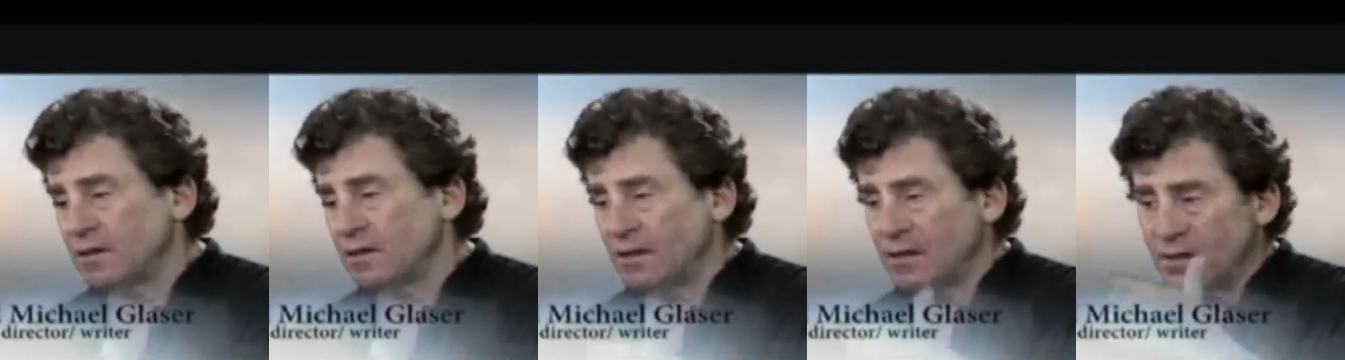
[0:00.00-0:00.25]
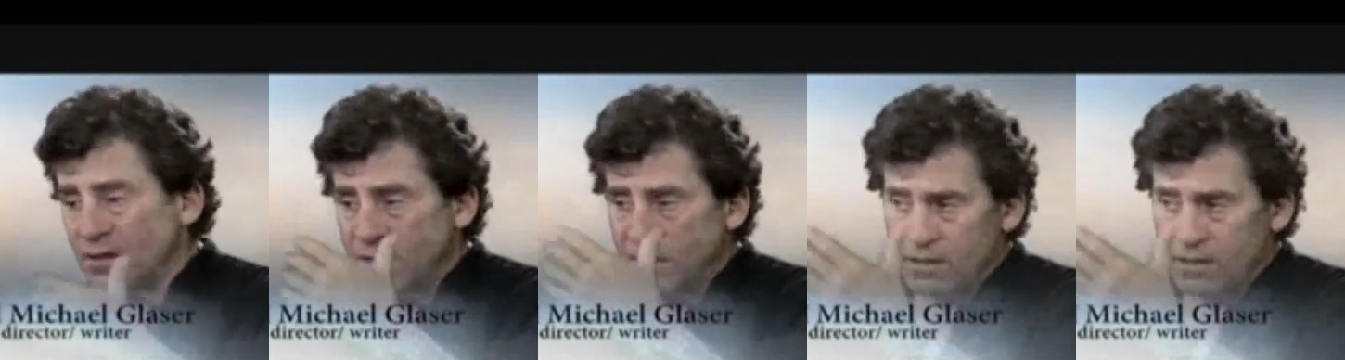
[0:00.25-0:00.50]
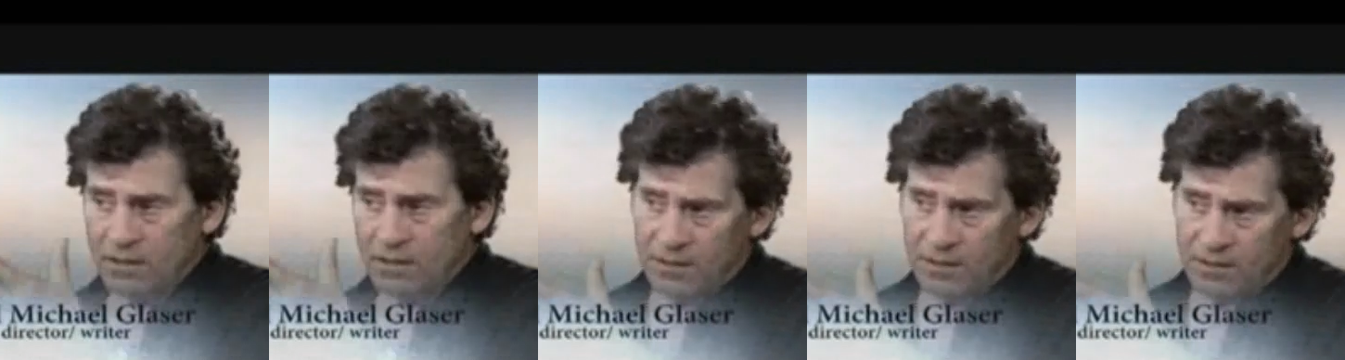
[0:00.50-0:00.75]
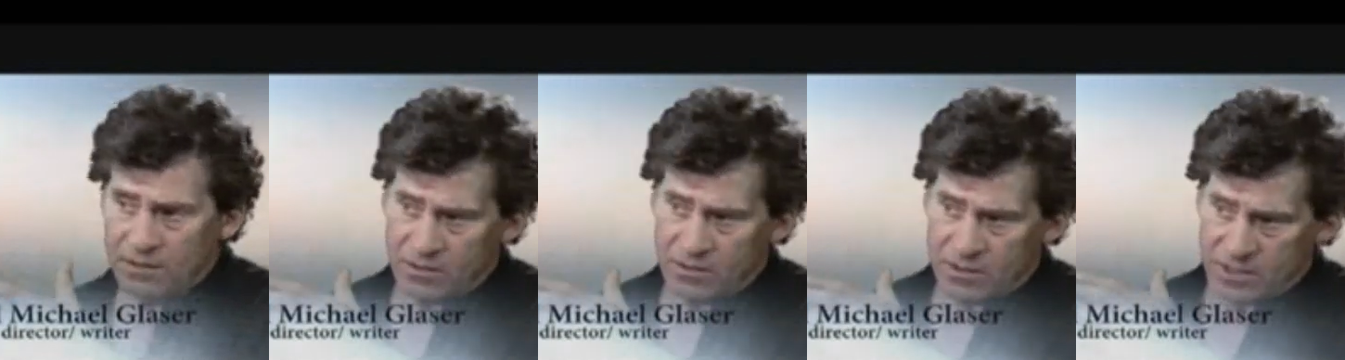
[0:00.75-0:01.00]
And,
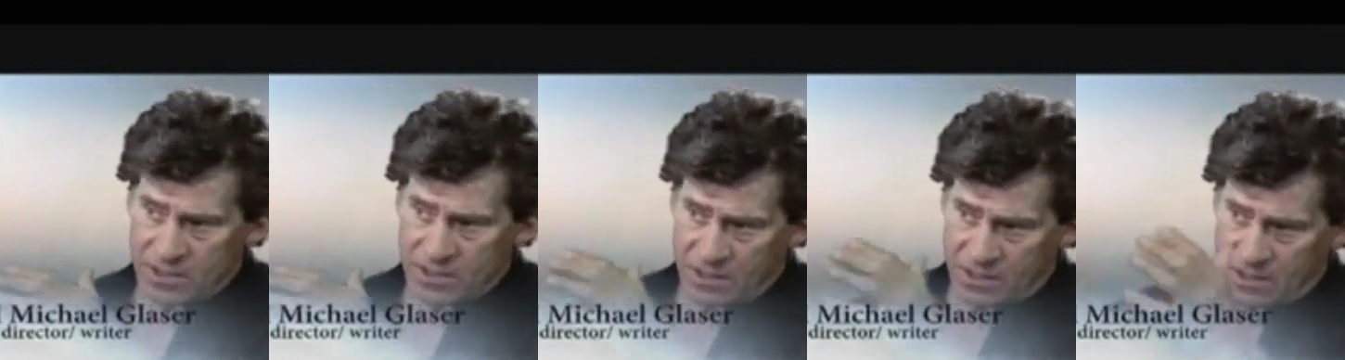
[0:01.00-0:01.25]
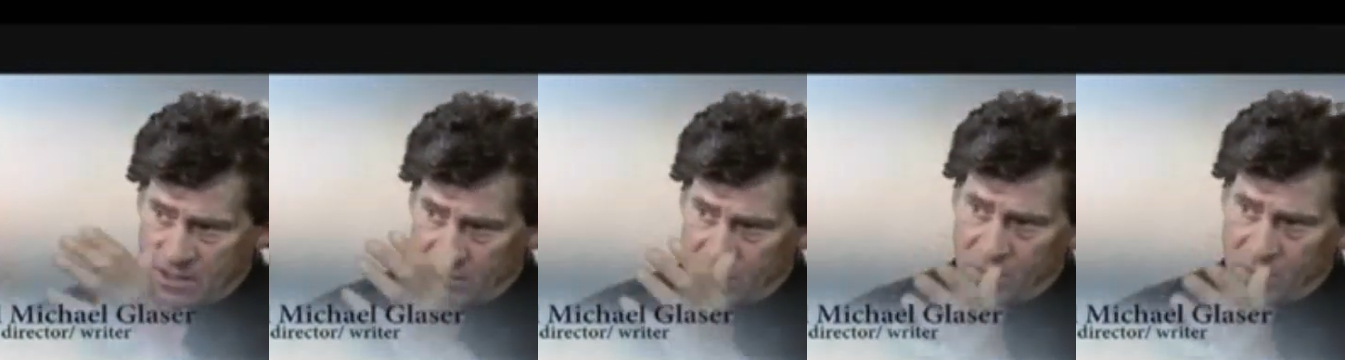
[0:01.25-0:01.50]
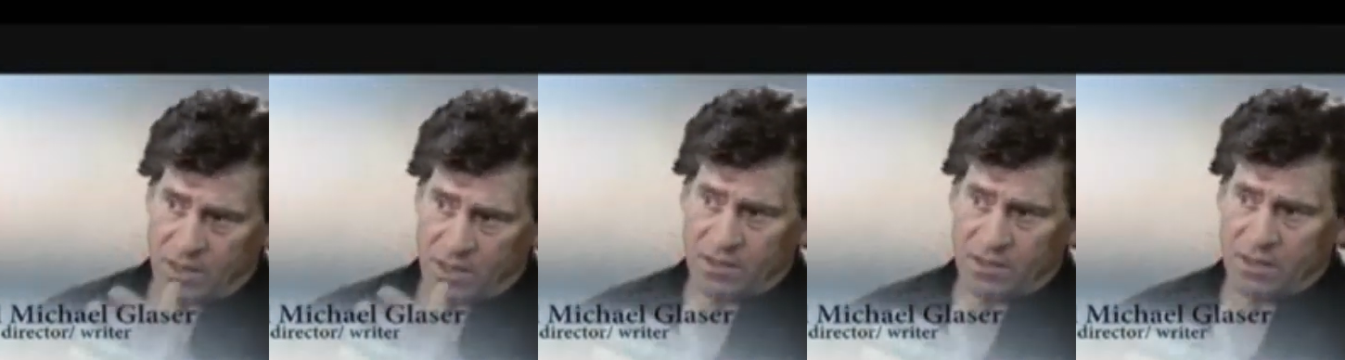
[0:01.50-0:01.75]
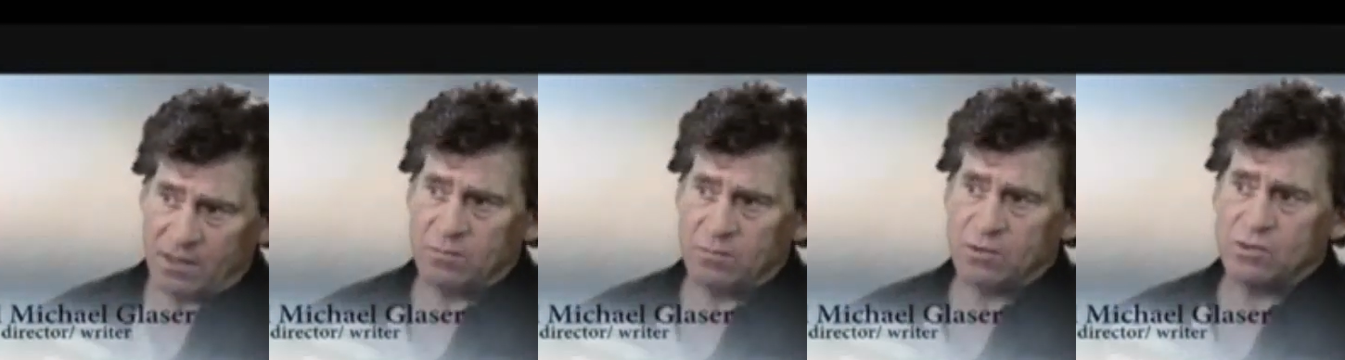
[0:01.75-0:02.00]
and to see the way
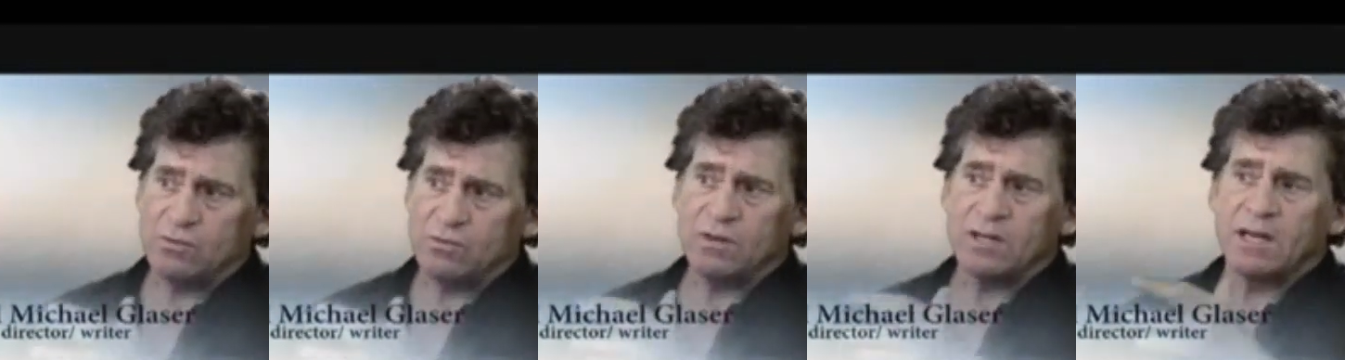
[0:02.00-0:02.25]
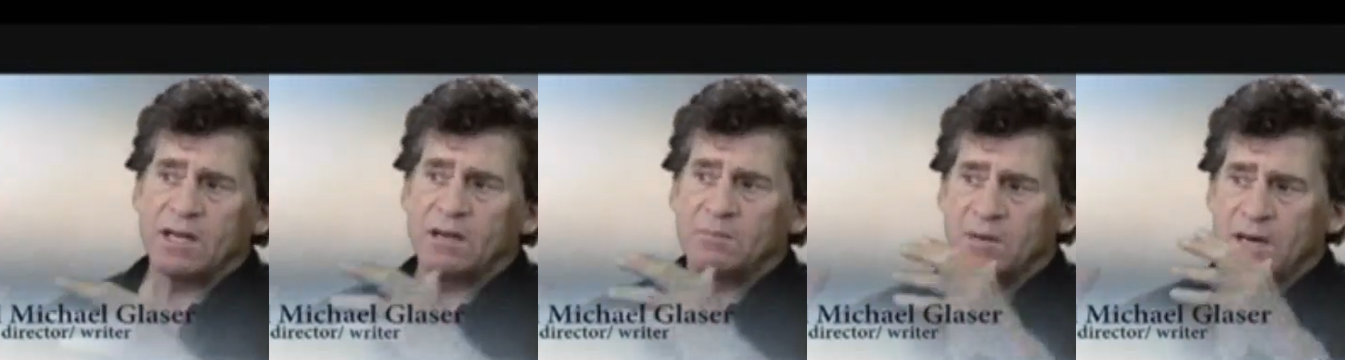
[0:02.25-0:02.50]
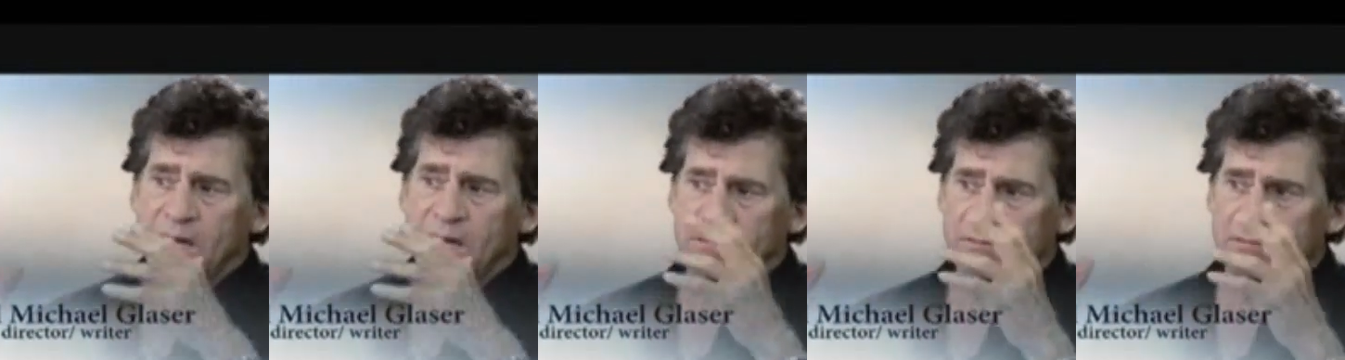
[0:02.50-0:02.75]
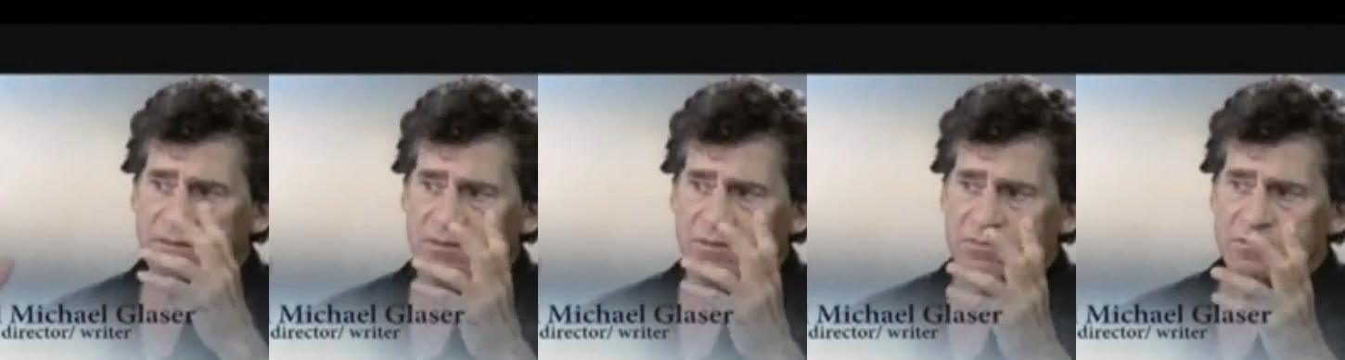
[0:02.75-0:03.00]
the imagery came
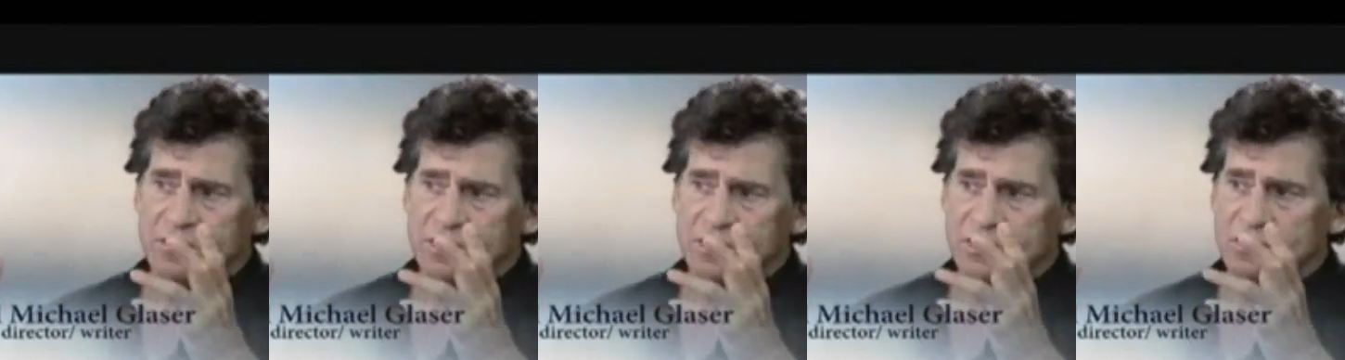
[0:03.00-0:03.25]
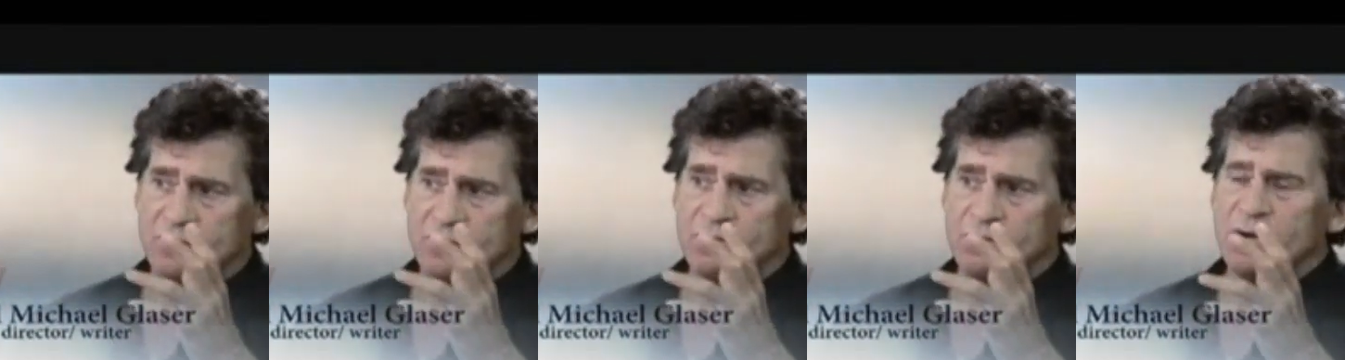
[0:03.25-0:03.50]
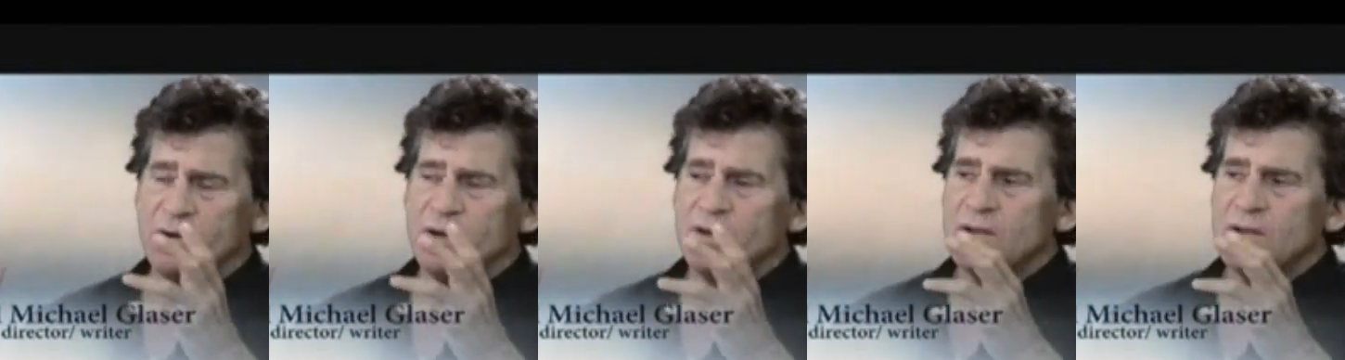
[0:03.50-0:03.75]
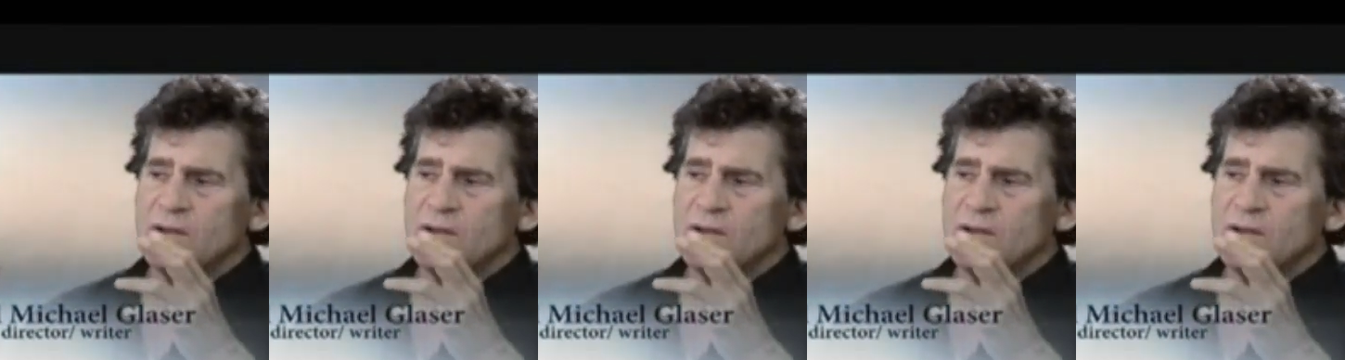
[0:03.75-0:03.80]
out, and it was so